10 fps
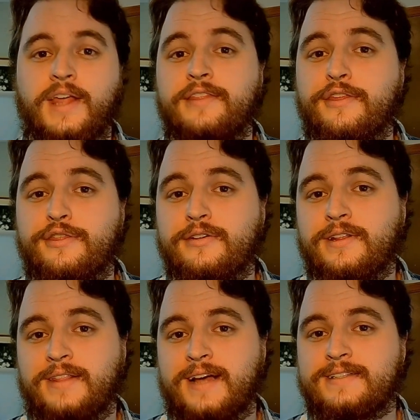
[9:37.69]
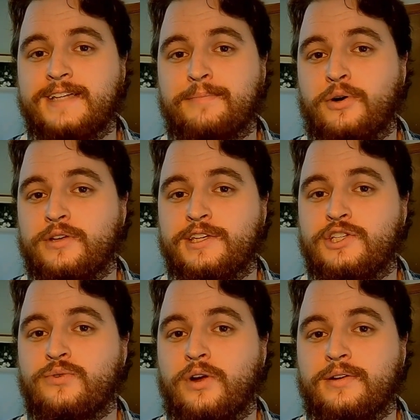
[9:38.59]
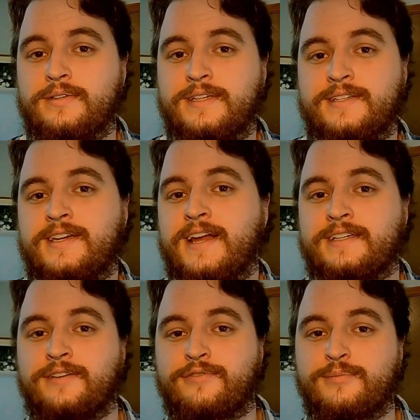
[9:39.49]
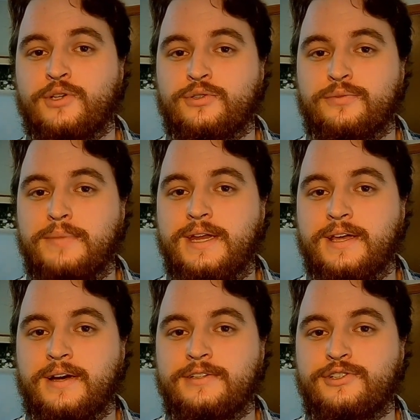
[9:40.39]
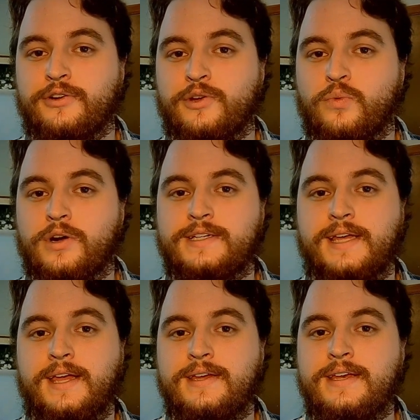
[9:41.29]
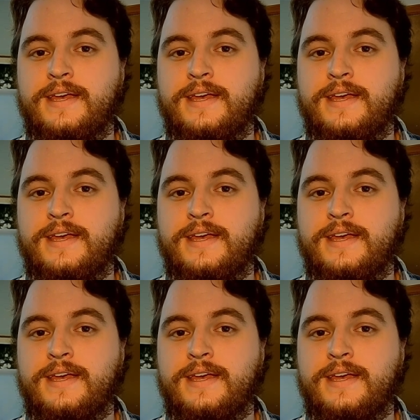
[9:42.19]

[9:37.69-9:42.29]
And the third and last step I'll get you on disconnecting from social media during your workday